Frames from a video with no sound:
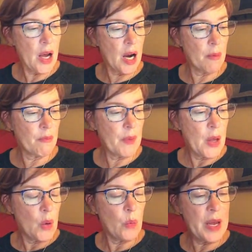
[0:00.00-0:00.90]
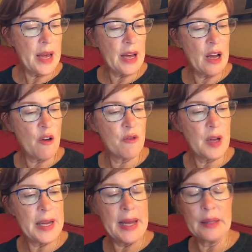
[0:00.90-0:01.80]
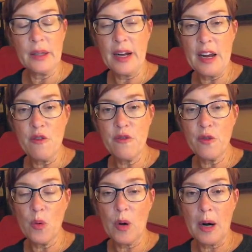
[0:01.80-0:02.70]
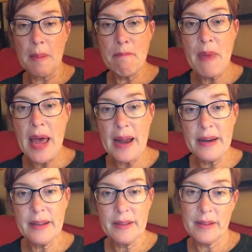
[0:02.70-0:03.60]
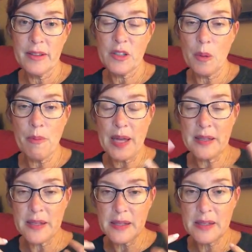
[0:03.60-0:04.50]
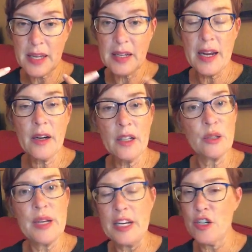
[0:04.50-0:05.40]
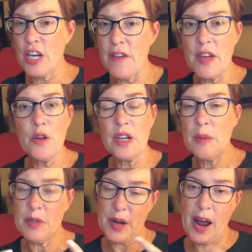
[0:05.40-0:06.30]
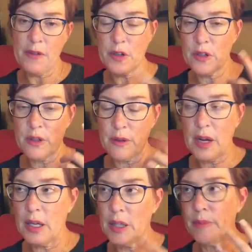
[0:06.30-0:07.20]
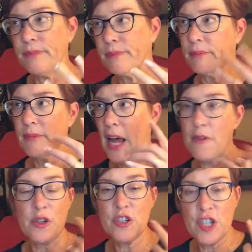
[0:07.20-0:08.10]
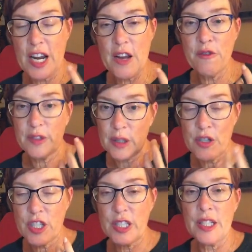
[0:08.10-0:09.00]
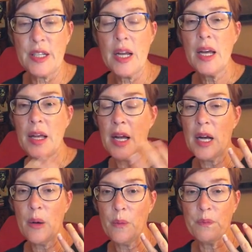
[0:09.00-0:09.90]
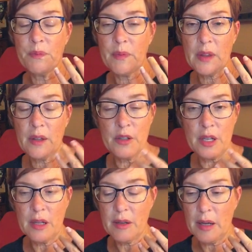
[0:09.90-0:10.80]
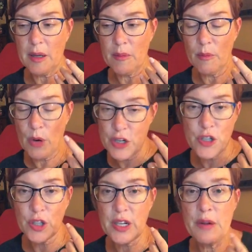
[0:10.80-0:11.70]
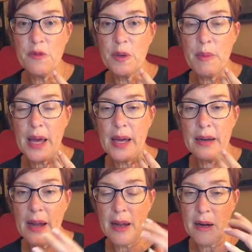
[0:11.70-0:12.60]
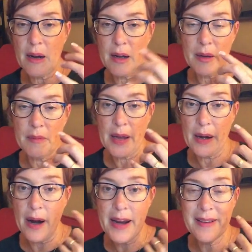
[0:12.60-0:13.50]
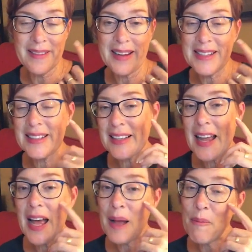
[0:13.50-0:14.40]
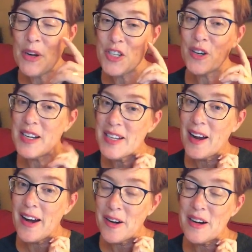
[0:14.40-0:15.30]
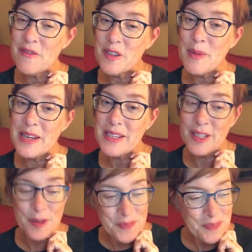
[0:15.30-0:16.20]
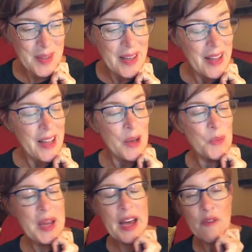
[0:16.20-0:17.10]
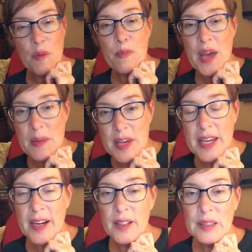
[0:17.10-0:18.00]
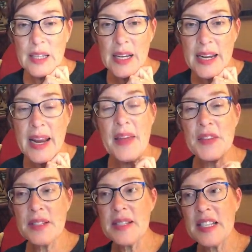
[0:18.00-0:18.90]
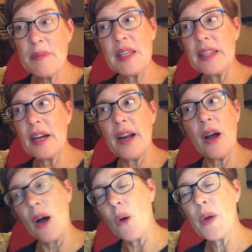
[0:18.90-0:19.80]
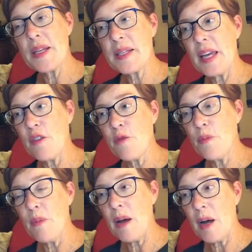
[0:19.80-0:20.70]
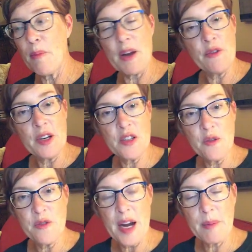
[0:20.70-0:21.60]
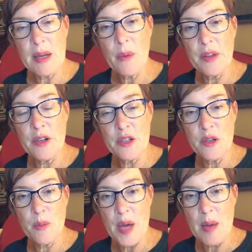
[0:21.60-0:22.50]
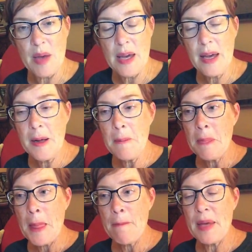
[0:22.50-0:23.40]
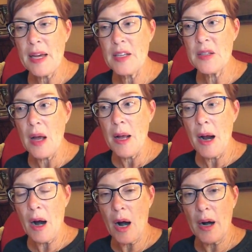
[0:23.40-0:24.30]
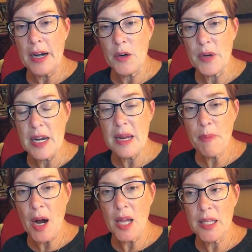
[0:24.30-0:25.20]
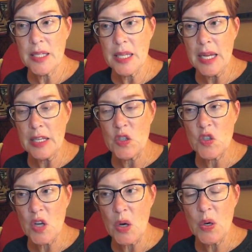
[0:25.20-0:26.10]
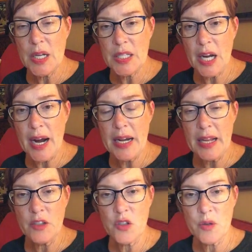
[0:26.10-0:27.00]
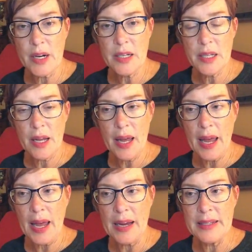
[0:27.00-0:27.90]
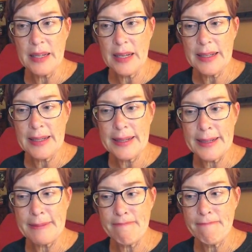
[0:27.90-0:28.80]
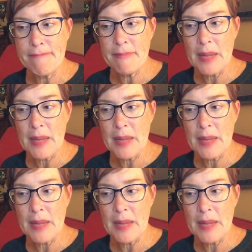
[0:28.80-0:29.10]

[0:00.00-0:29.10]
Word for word: Um, we have a line for men so men's skincare, including shaving creams and after um, after shave lotion. Um, there's a, a, moisture cream for men and um, an eye nice little moisturizing eye cream for men too. We have a baby care line, and this is something that I always give uh, my friends and family when there's a new baby, because our ingredient policy is so tight and strict and um,